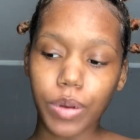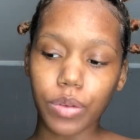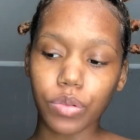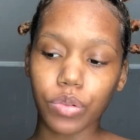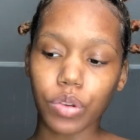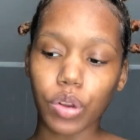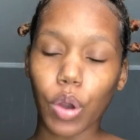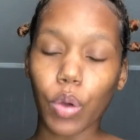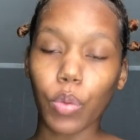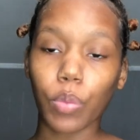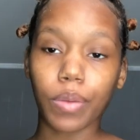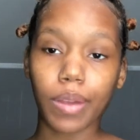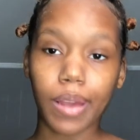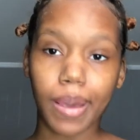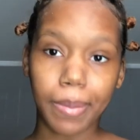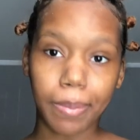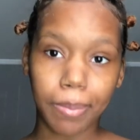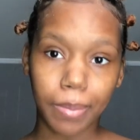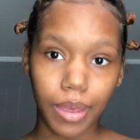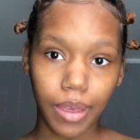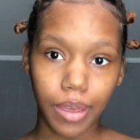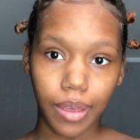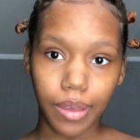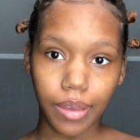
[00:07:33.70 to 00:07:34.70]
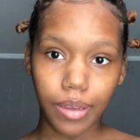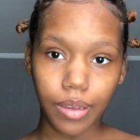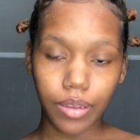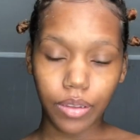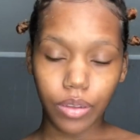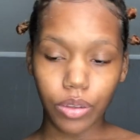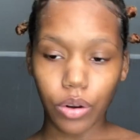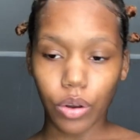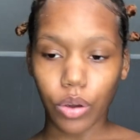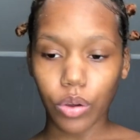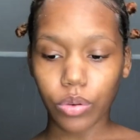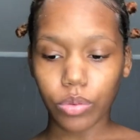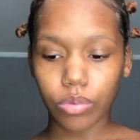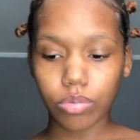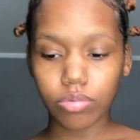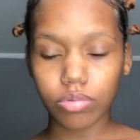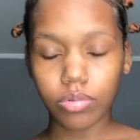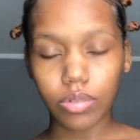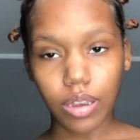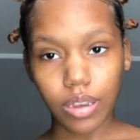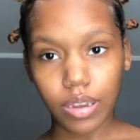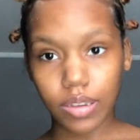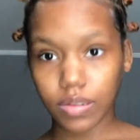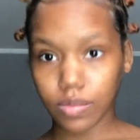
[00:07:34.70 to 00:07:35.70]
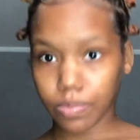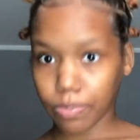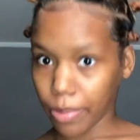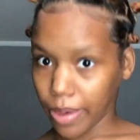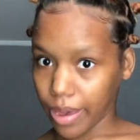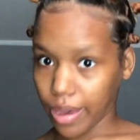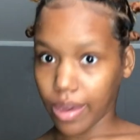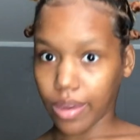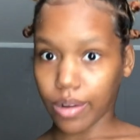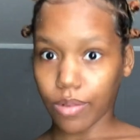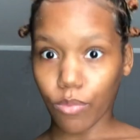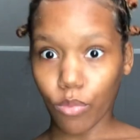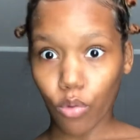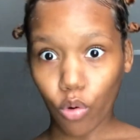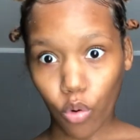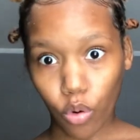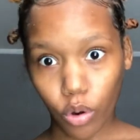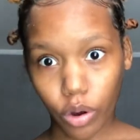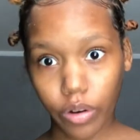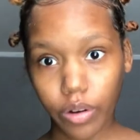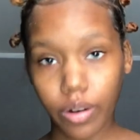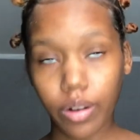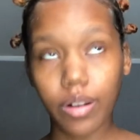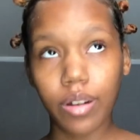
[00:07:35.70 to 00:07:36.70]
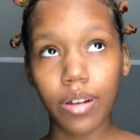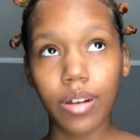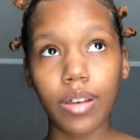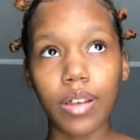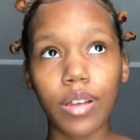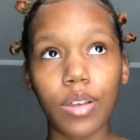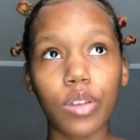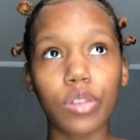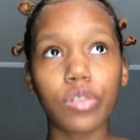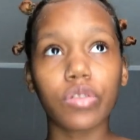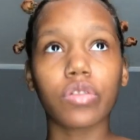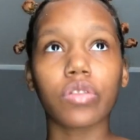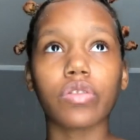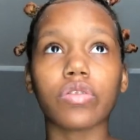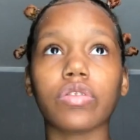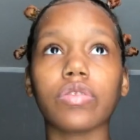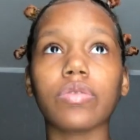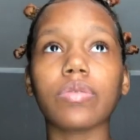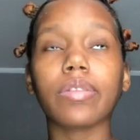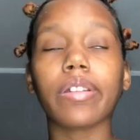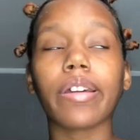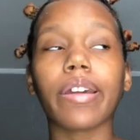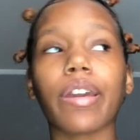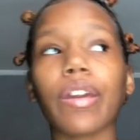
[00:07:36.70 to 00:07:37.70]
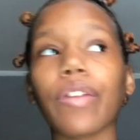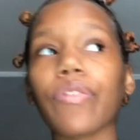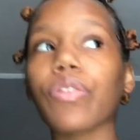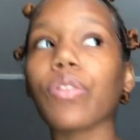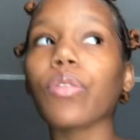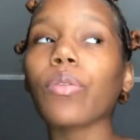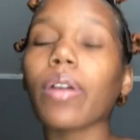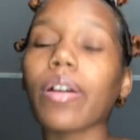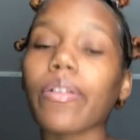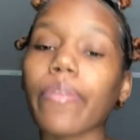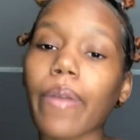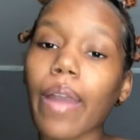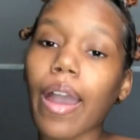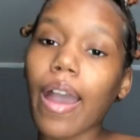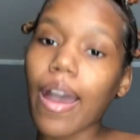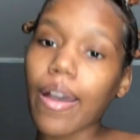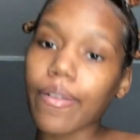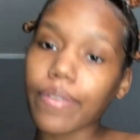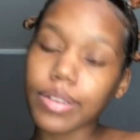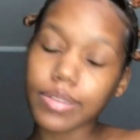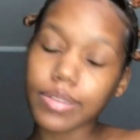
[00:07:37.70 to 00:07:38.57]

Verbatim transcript: don't let me, you know, expand more. So she was like, if you ever have a